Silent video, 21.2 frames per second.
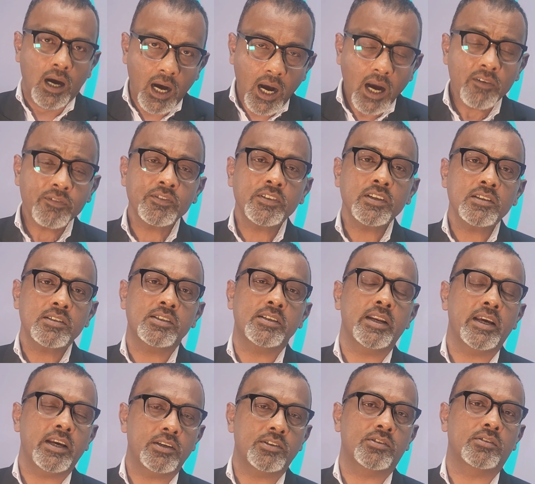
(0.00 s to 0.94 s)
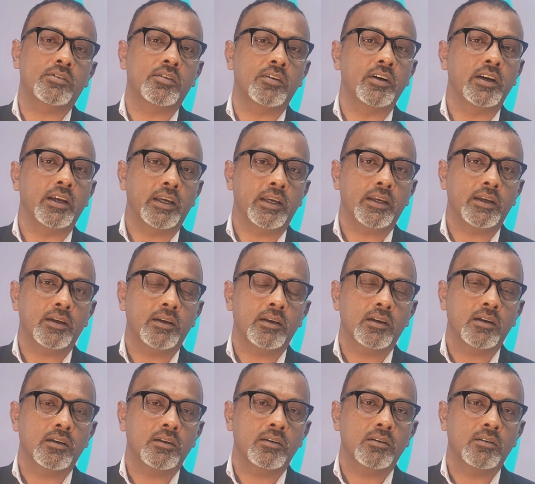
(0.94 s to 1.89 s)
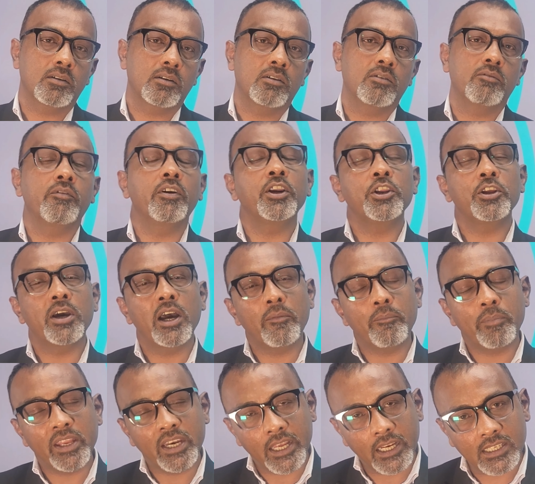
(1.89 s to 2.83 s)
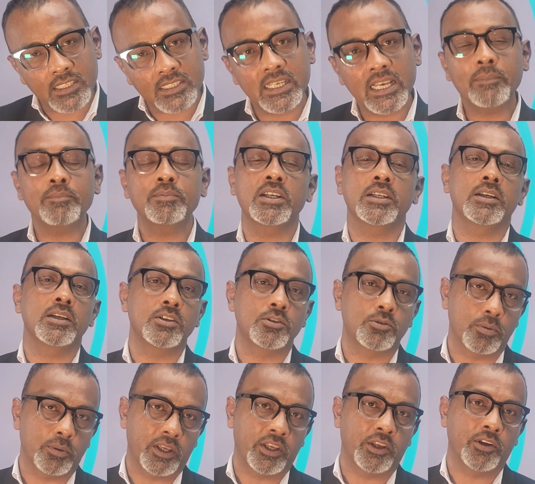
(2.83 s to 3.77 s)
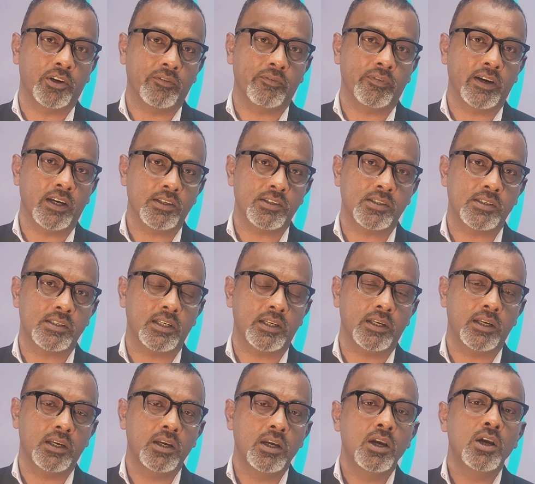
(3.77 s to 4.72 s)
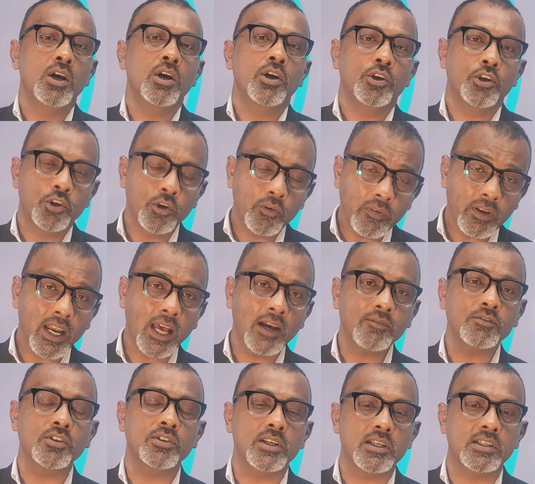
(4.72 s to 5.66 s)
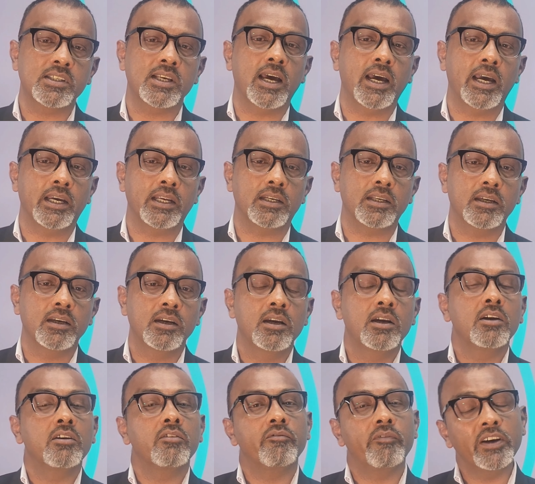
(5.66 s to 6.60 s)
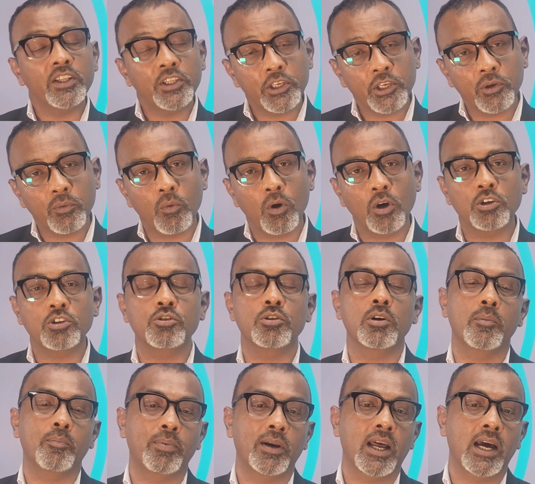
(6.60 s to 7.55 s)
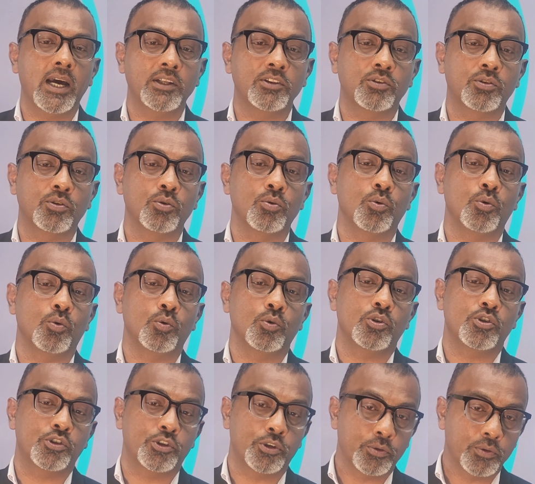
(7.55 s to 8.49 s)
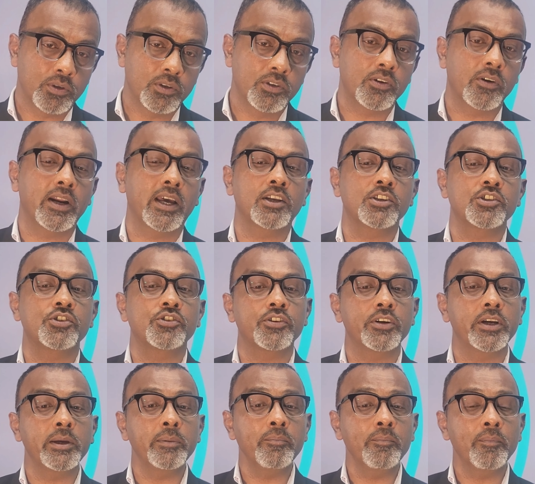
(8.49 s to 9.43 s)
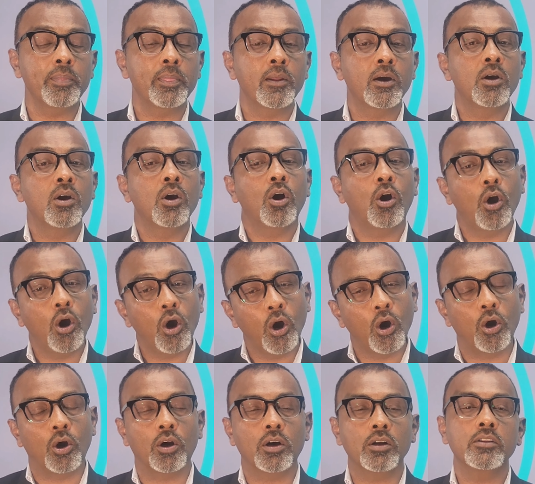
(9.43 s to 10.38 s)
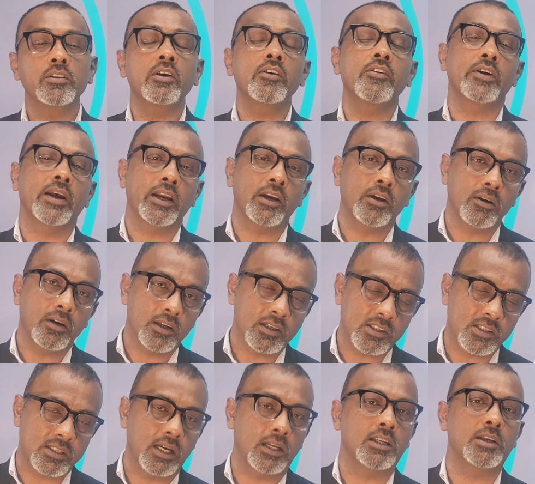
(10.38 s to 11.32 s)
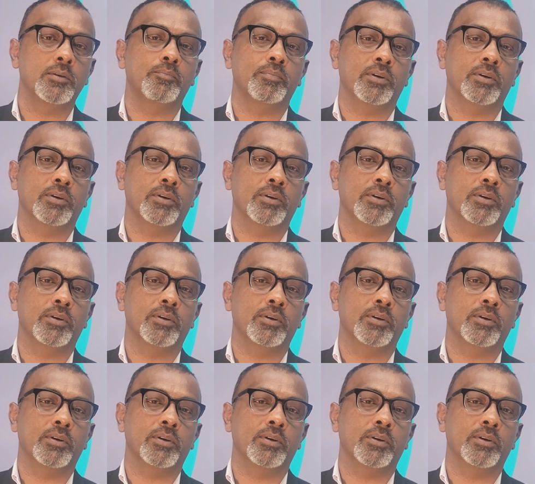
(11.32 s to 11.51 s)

After stage 3, when you have been accepted into a university, you will have to decide whether you want to apply through Student Direct Stream or the regular study